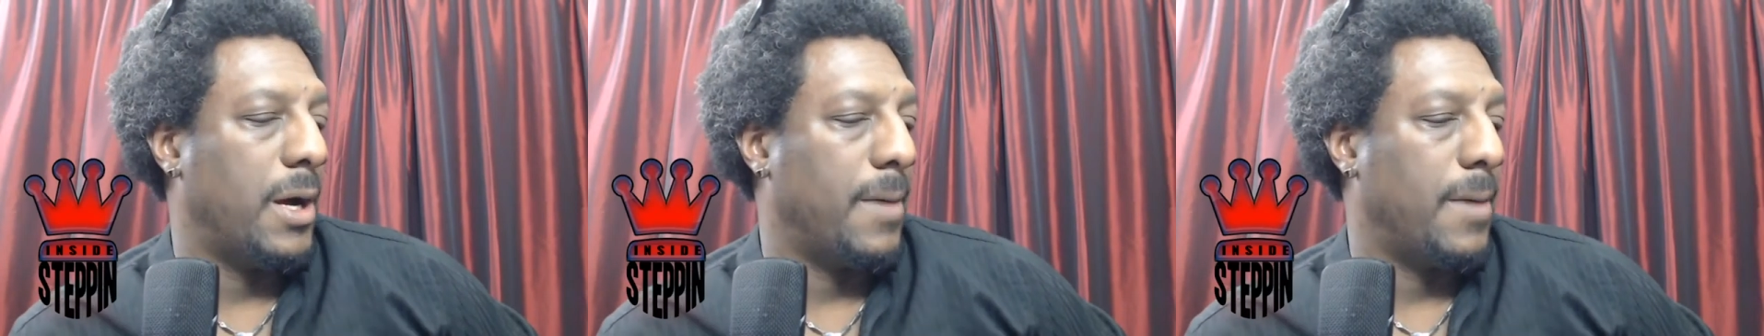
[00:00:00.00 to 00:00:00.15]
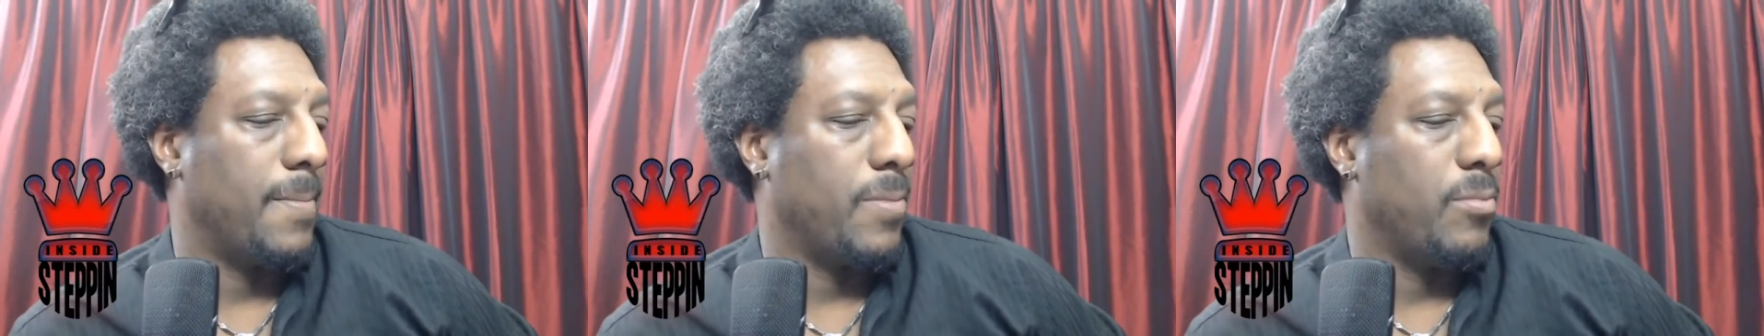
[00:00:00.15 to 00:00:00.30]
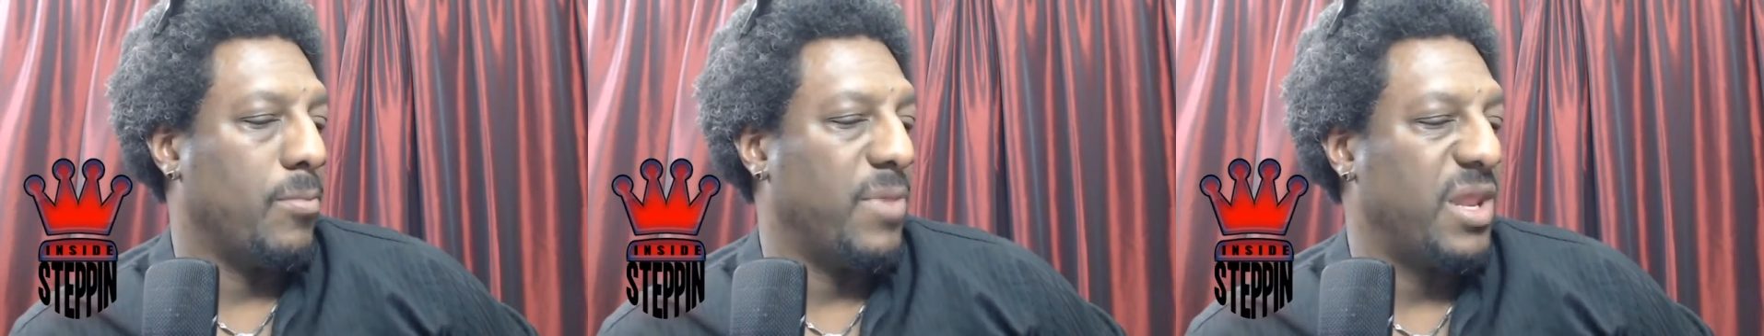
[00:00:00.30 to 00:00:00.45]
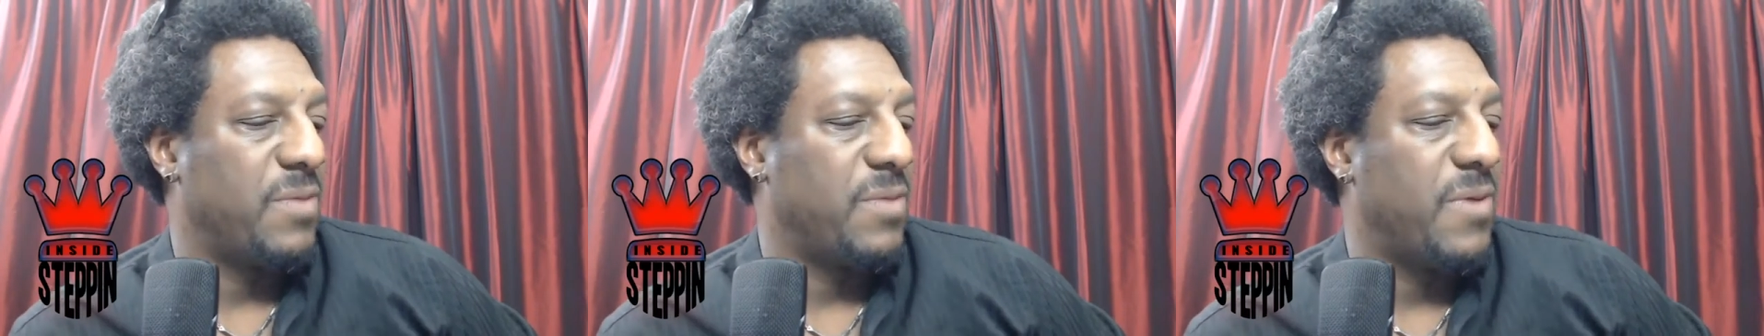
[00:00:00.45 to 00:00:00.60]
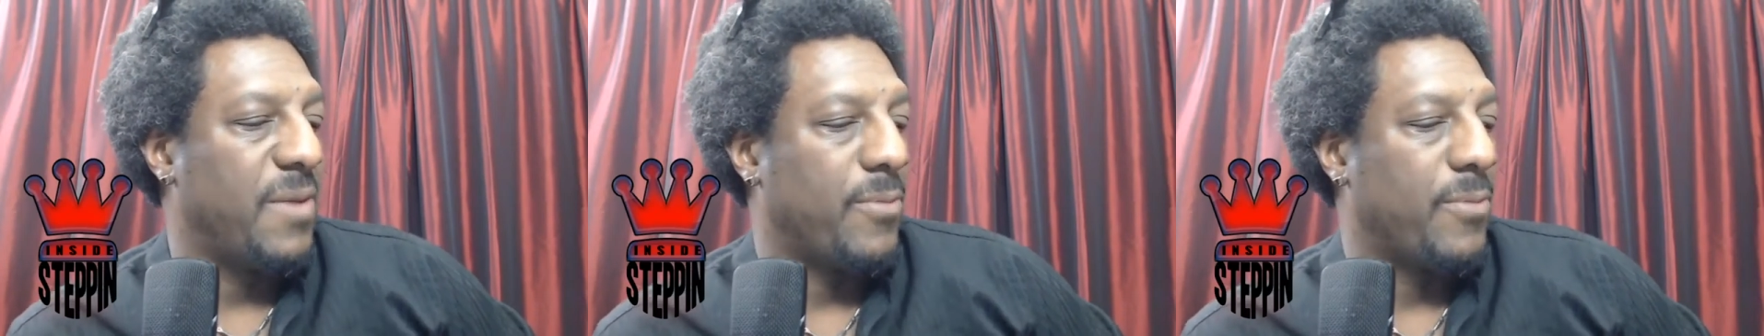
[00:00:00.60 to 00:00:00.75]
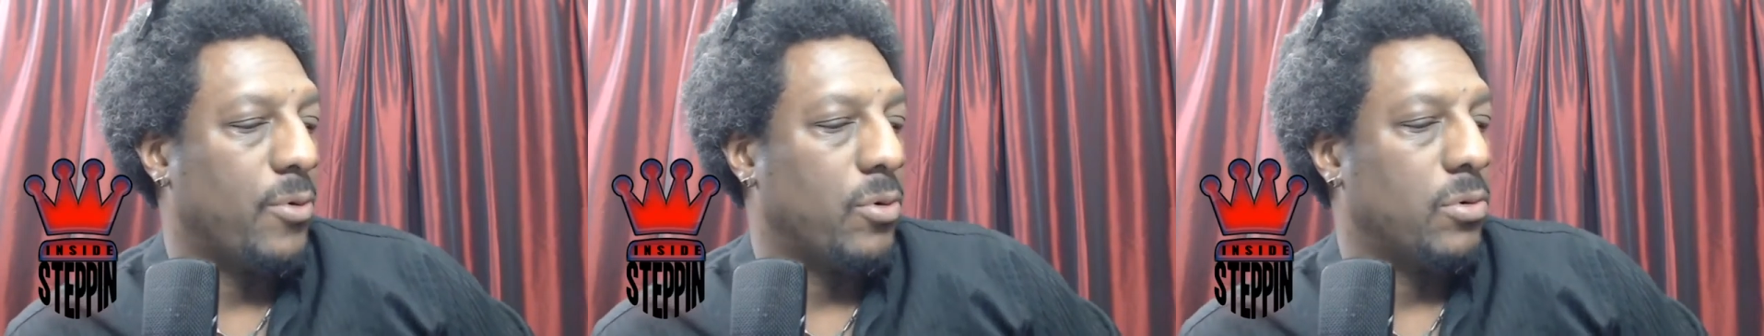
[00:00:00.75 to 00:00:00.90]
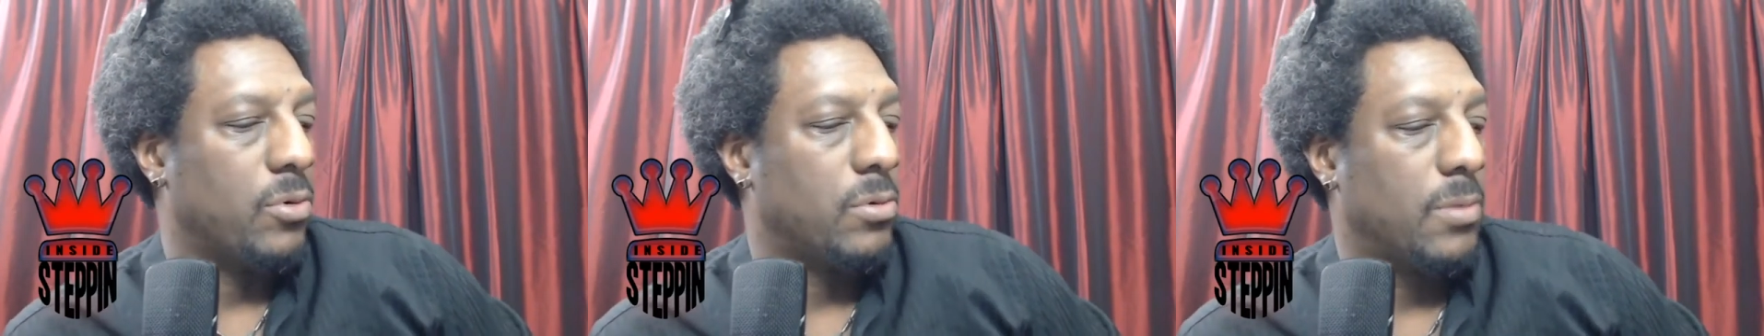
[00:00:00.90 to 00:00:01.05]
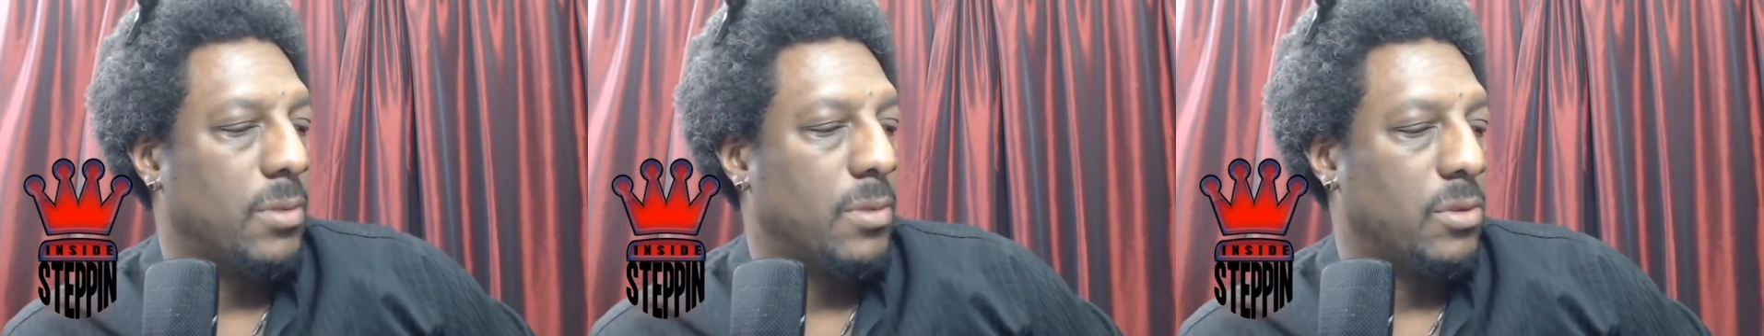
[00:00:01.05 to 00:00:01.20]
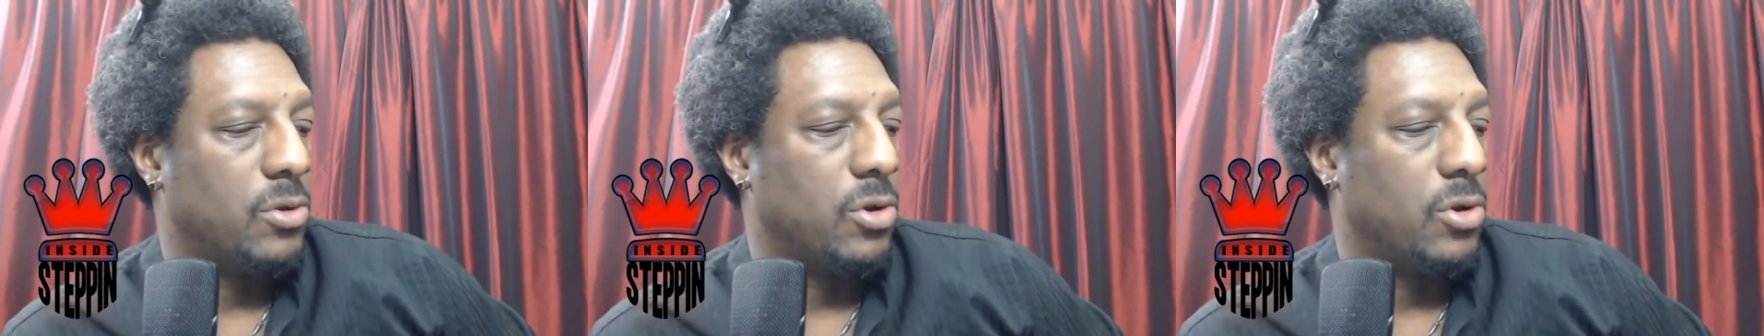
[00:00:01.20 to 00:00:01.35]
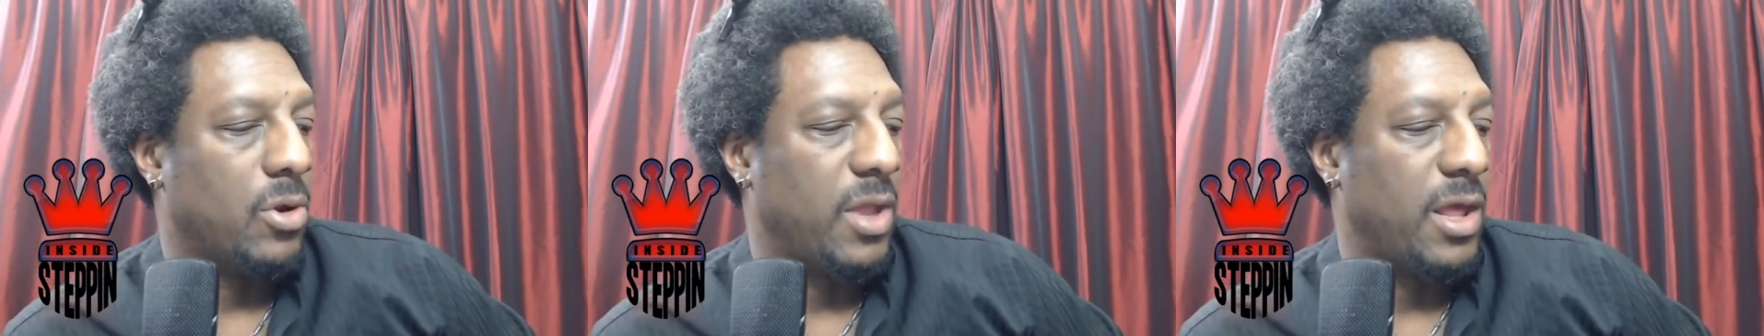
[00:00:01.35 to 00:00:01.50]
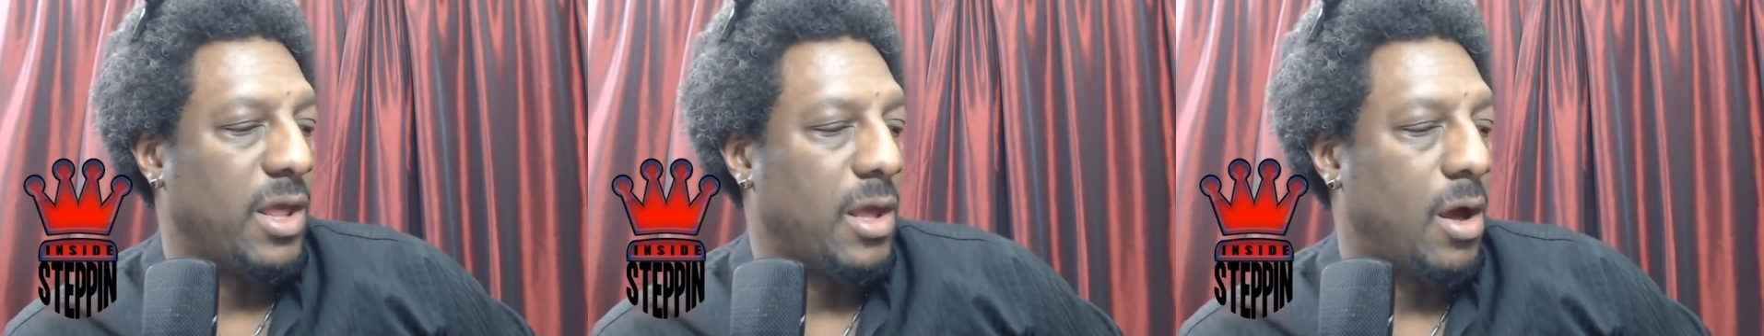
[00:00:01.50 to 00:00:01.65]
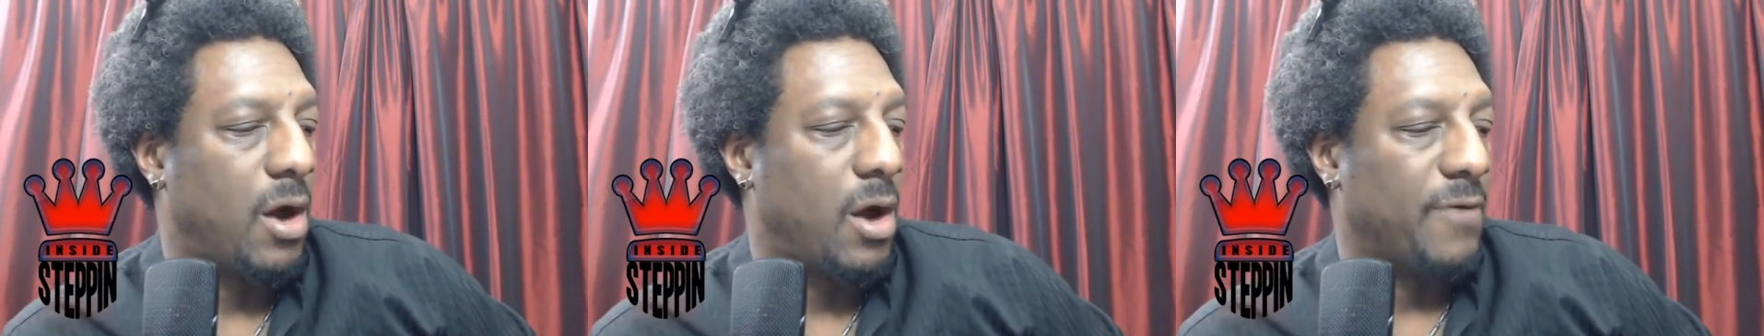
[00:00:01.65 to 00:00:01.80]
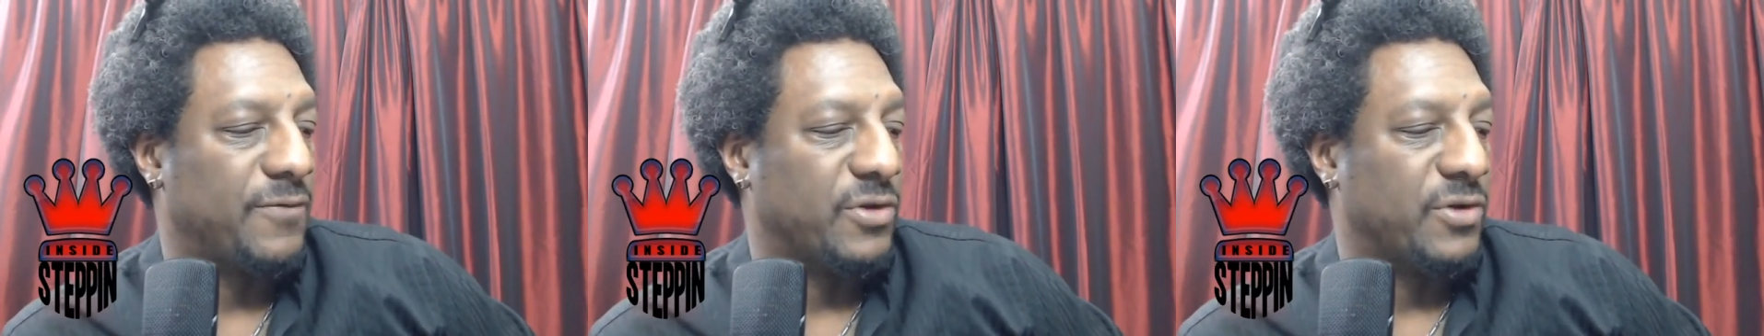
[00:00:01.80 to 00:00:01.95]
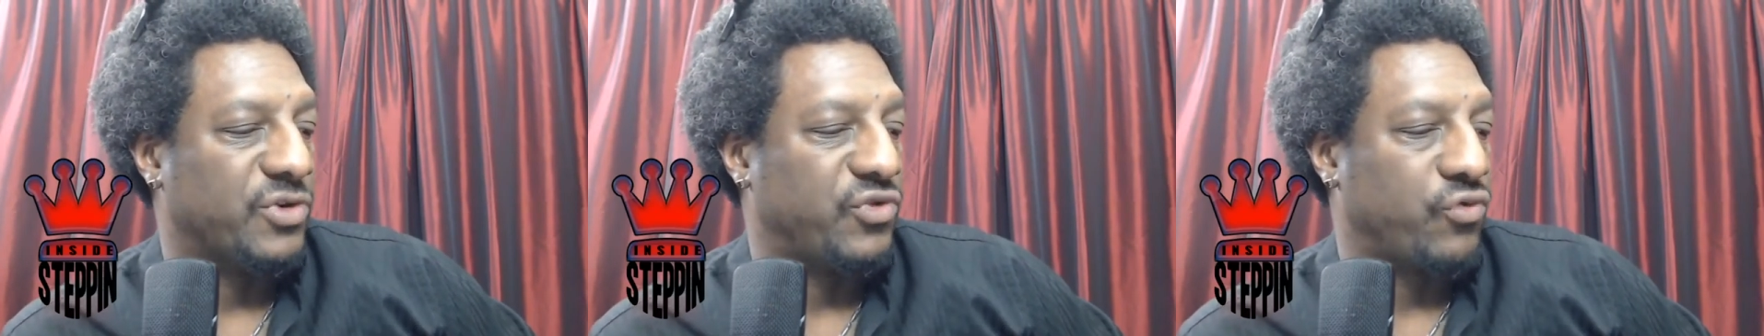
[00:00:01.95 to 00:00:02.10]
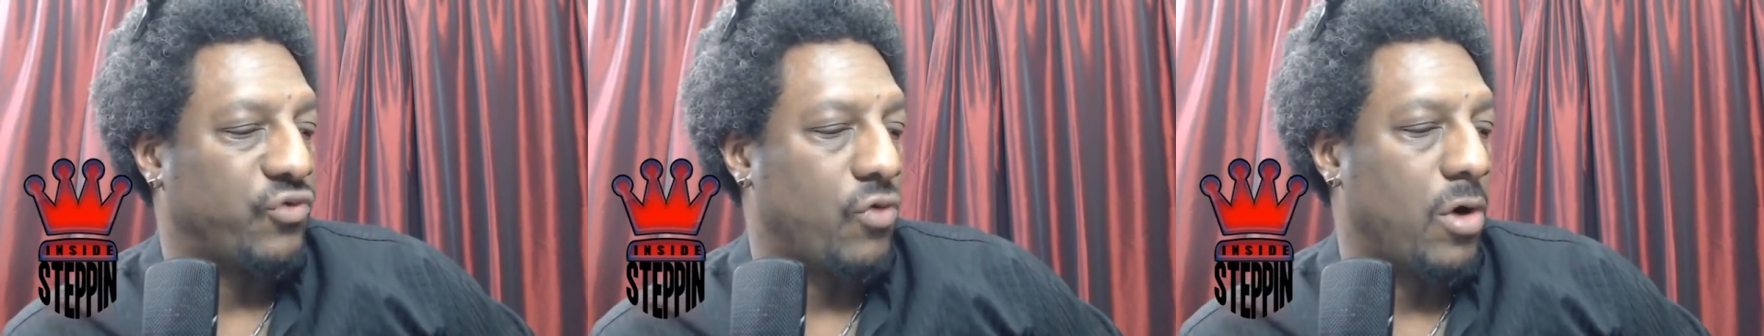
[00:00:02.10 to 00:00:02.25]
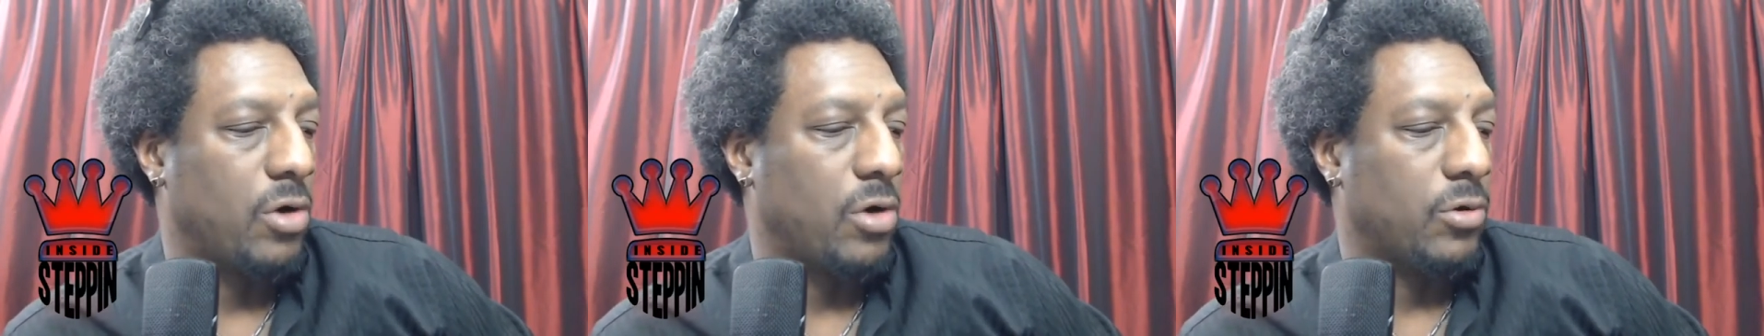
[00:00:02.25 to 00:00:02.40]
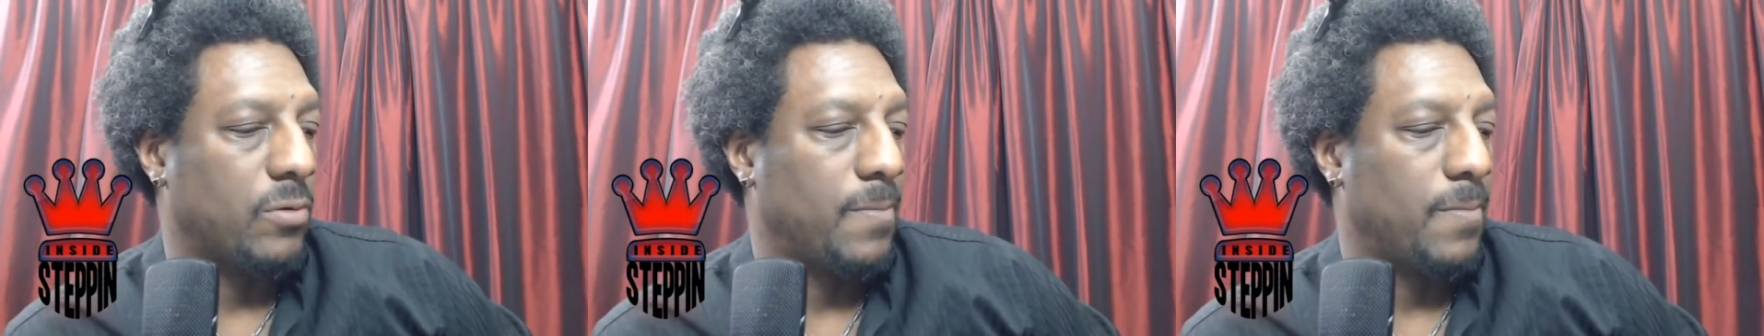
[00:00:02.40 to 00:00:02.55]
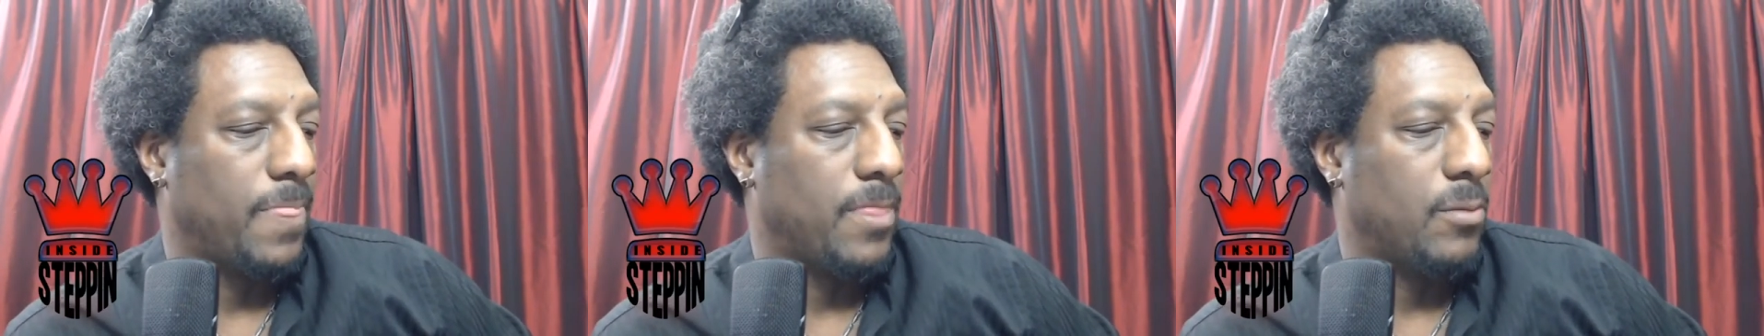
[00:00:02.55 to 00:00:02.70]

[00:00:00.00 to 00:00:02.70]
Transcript: Many people, they often struggle